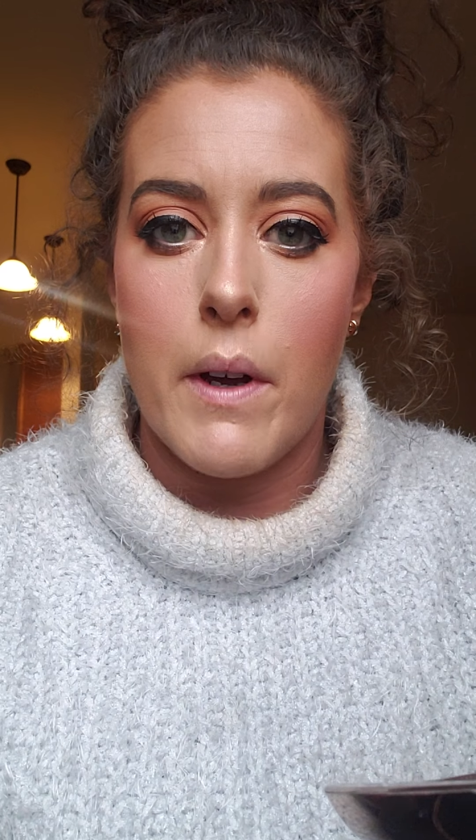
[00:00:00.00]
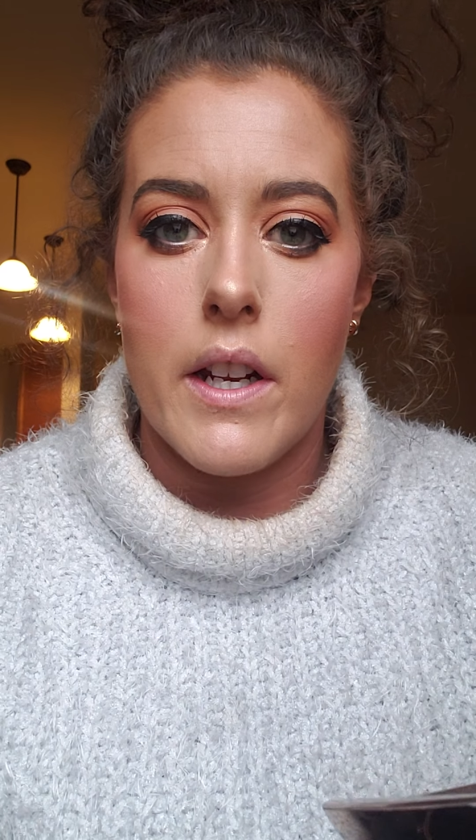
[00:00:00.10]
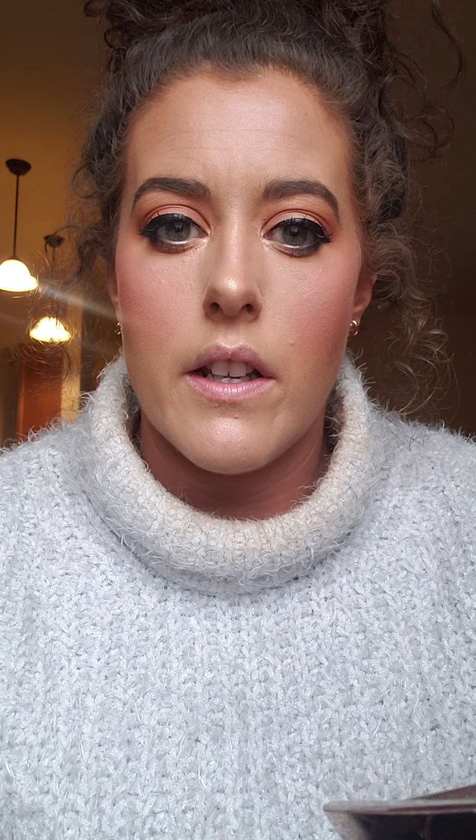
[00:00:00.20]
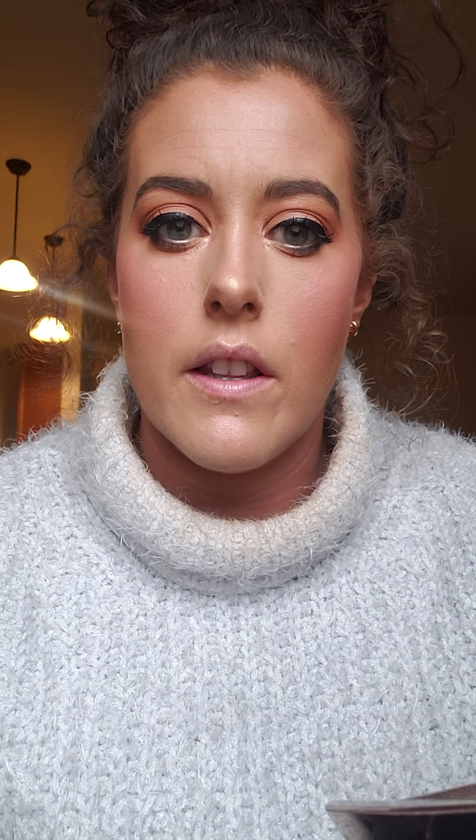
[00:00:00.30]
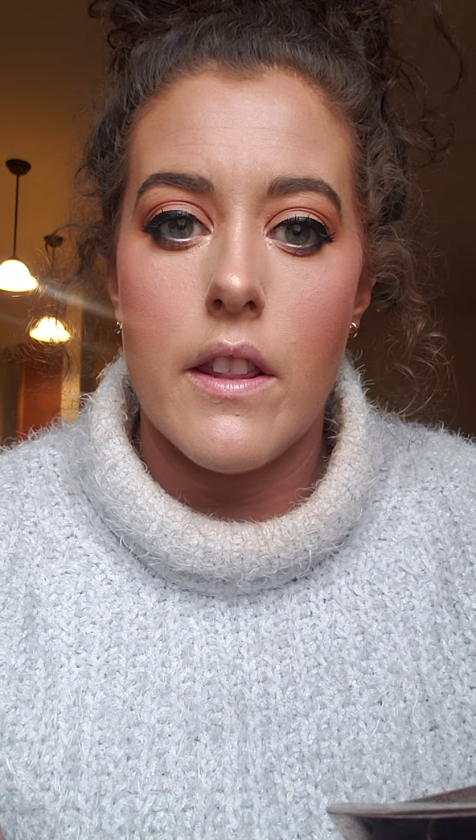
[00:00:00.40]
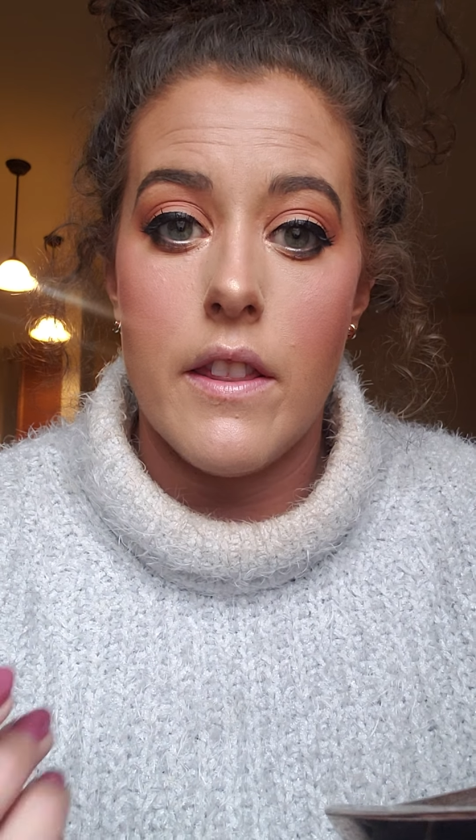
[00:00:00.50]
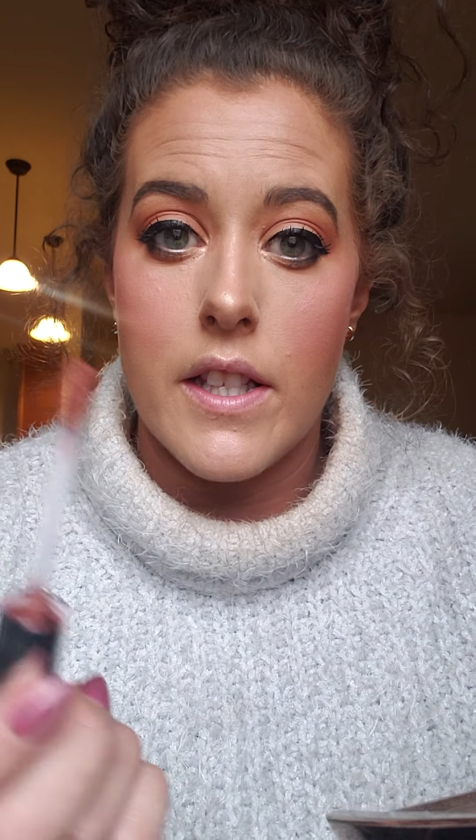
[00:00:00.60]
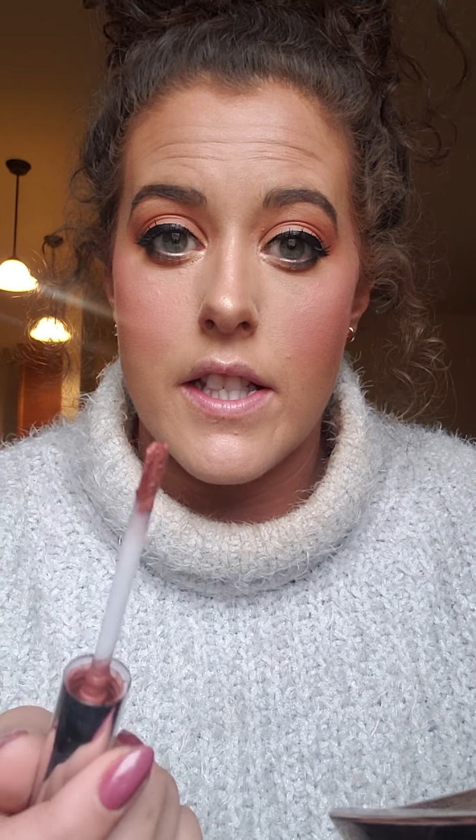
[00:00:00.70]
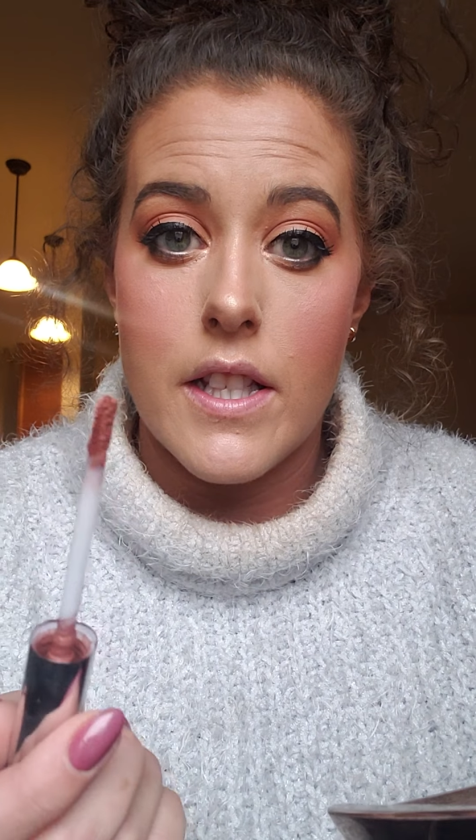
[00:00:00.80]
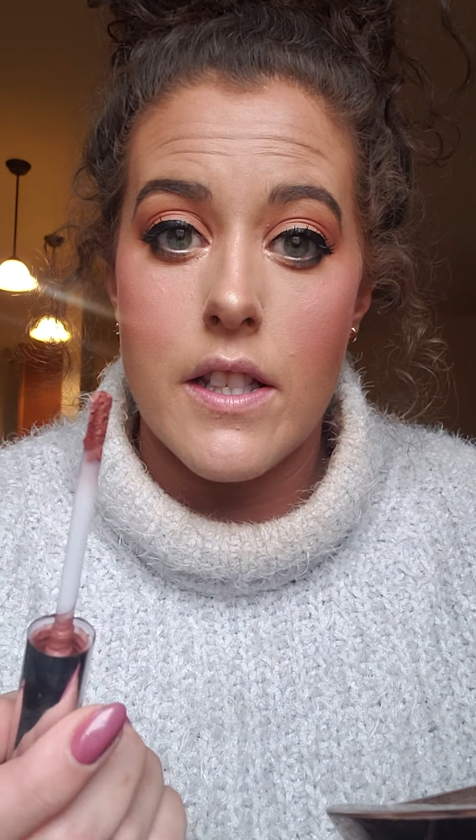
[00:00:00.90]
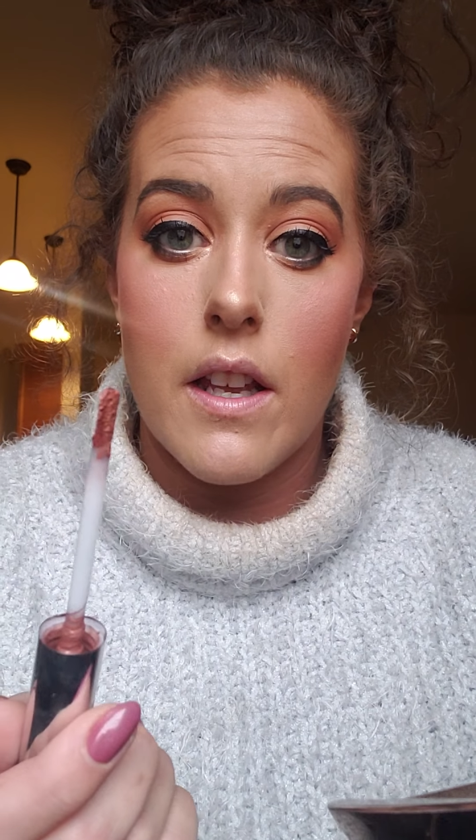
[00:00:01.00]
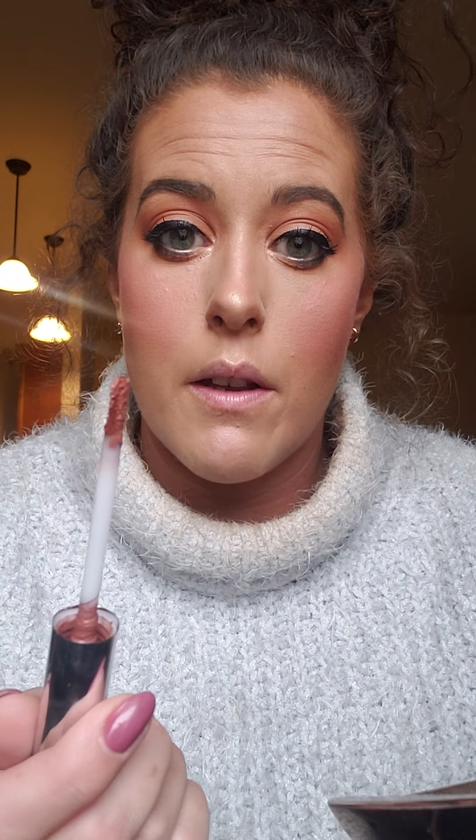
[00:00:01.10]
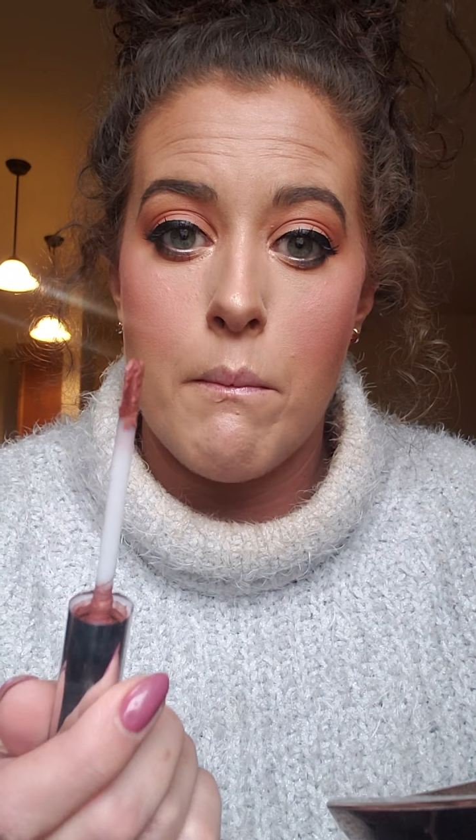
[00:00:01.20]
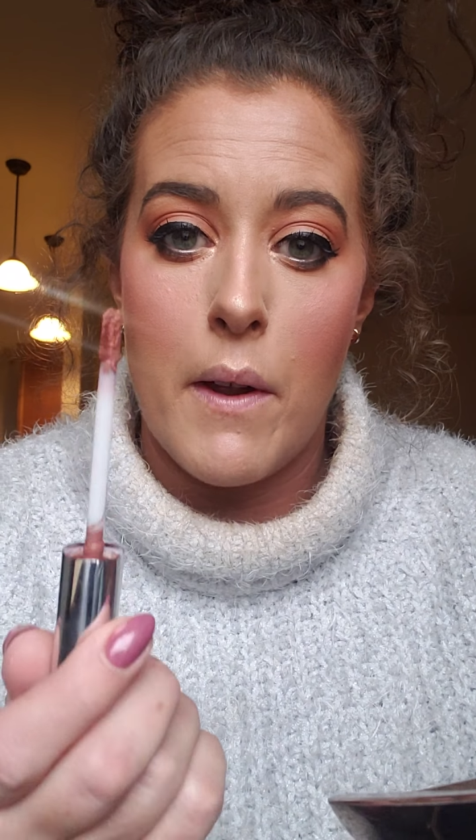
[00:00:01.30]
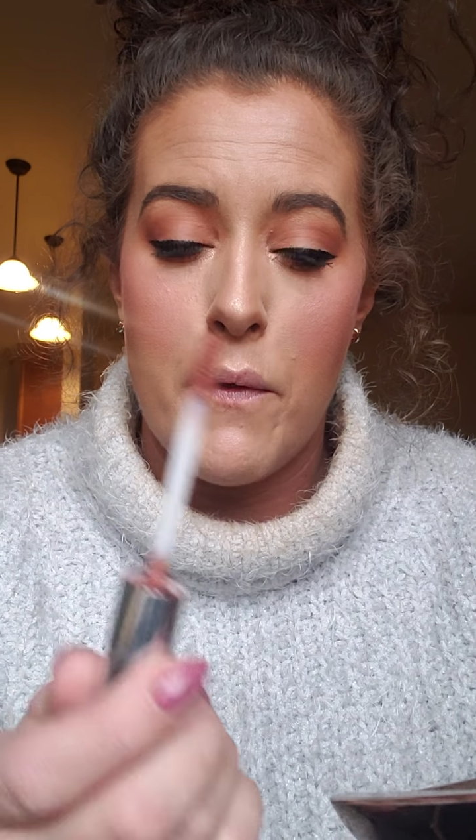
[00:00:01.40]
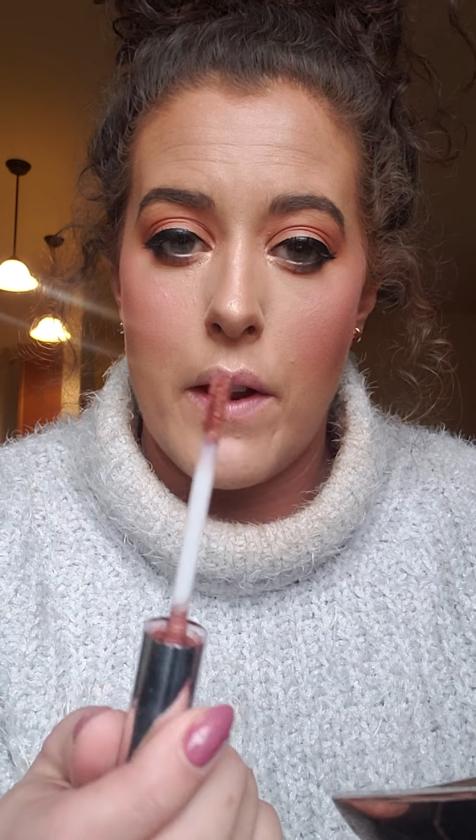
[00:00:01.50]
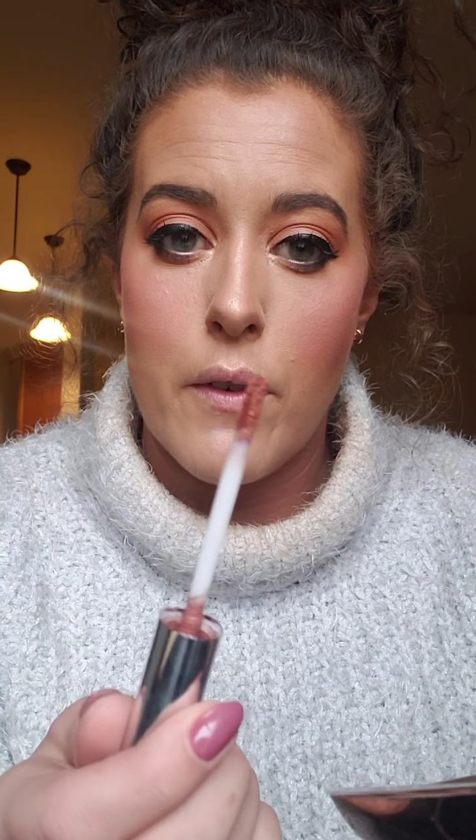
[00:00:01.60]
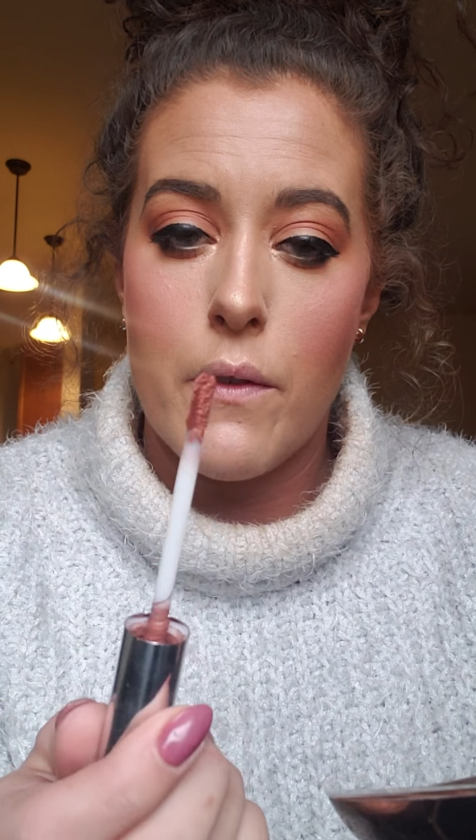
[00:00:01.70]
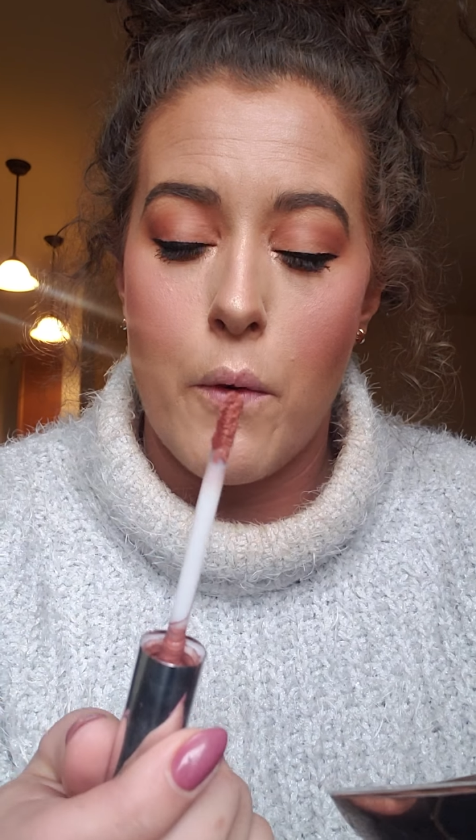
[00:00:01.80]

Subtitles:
but this is my favorite